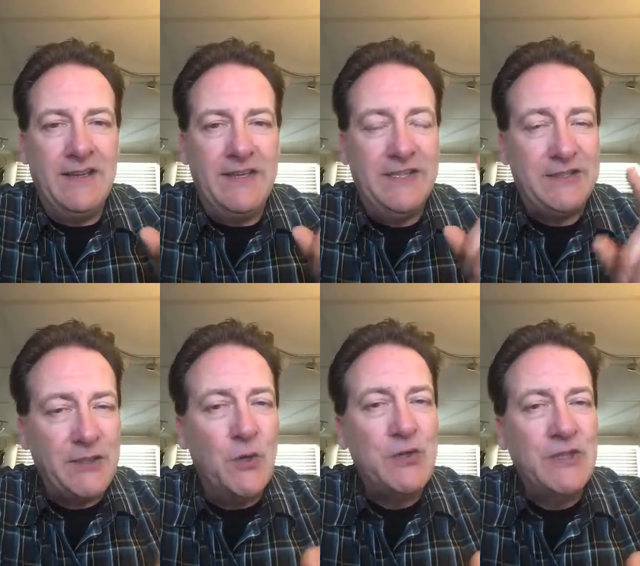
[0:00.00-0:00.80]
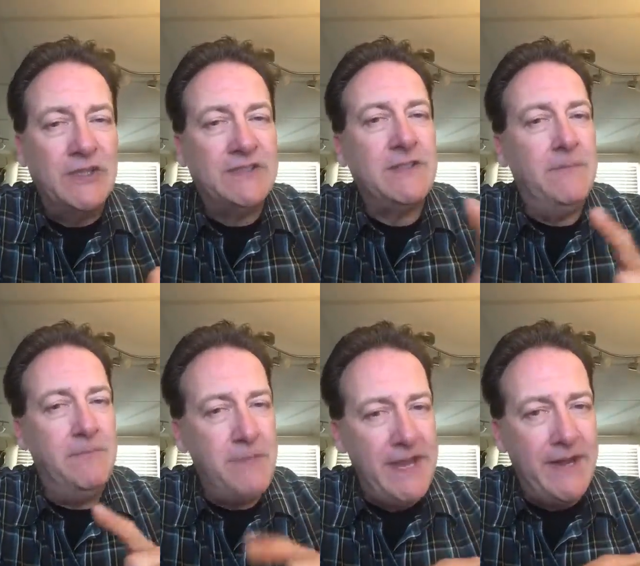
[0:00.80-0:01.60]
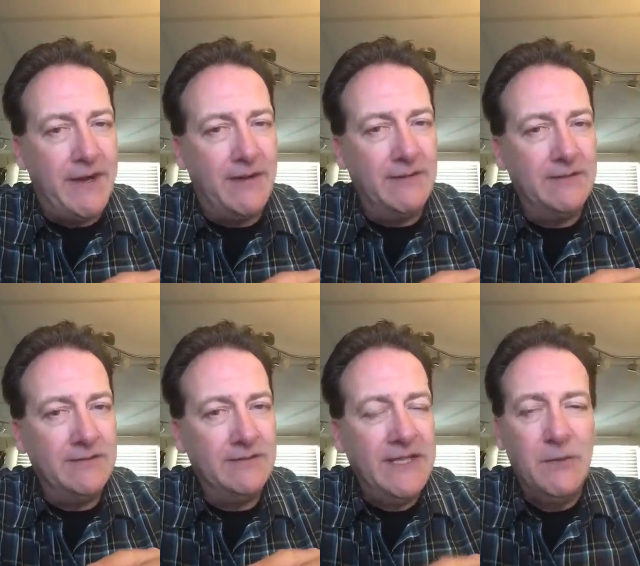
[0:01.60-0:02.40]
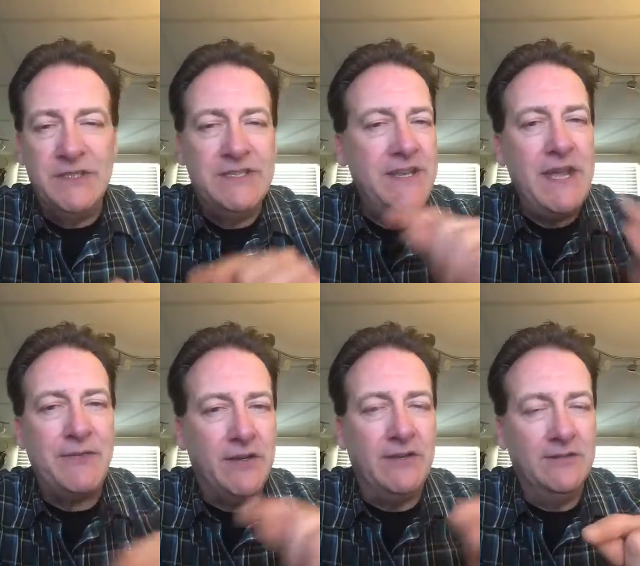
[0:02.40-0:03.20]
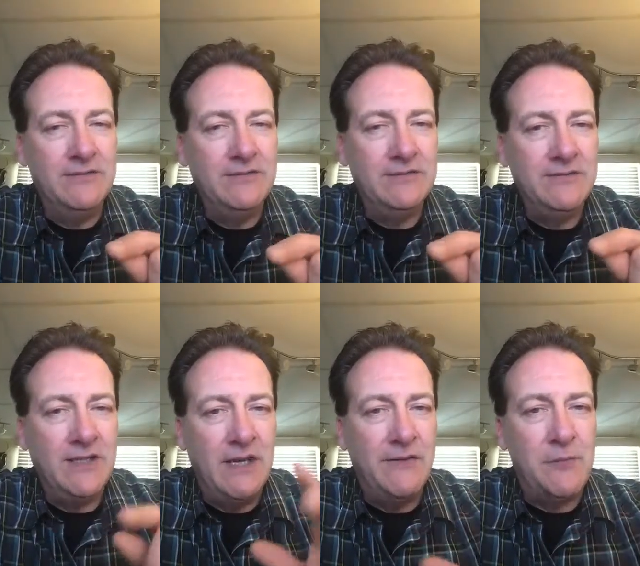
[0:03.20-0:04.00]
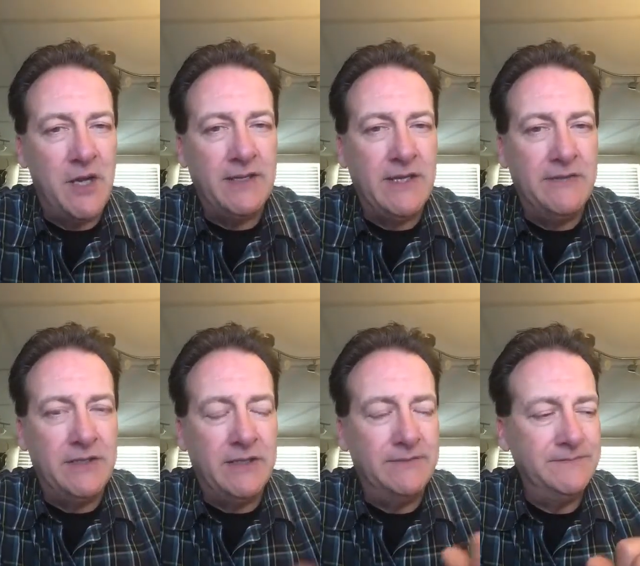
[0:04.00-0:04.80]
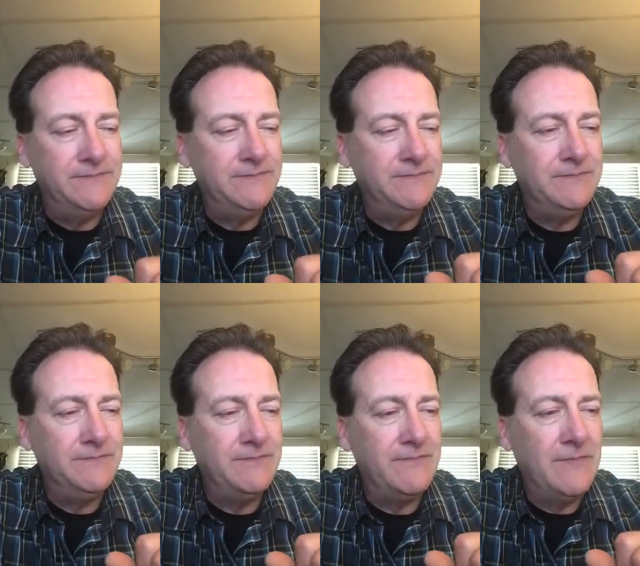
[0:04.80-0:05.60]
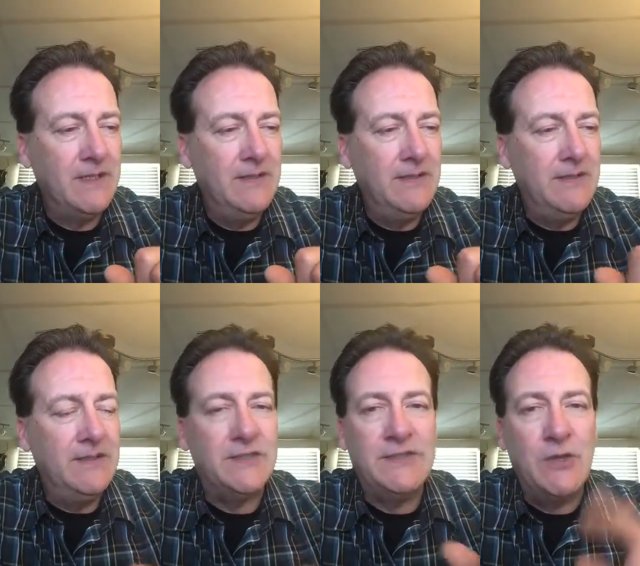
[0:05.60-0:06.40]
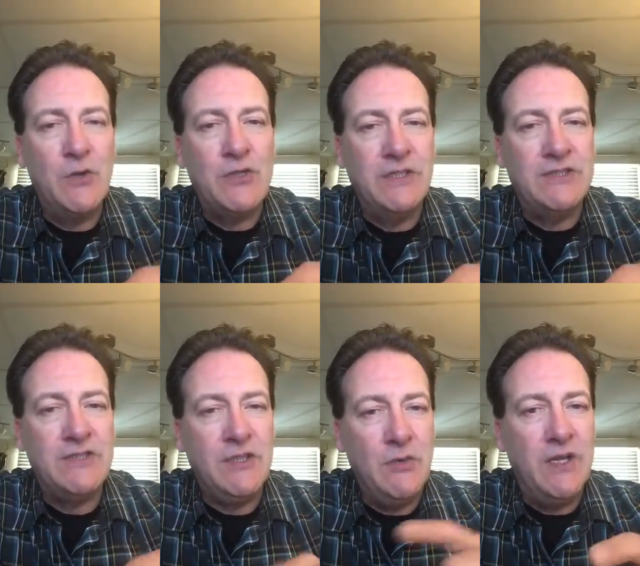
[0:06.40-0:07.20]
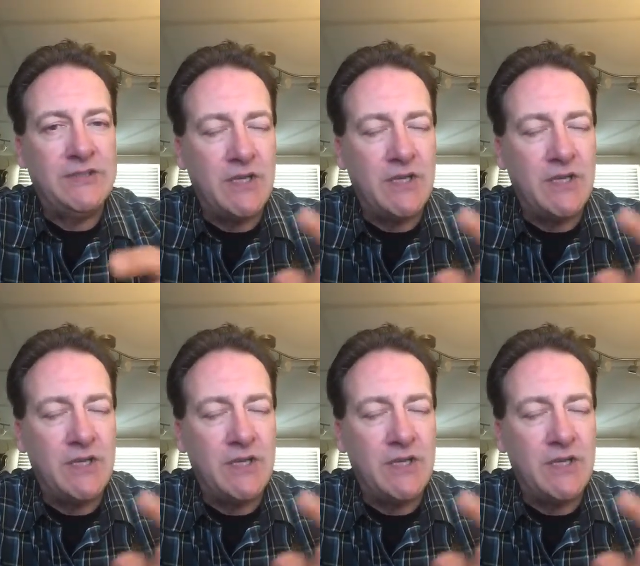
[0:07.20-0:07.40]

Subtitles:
The socialist mayor, he was never a Vermont governor. The socialist U.S.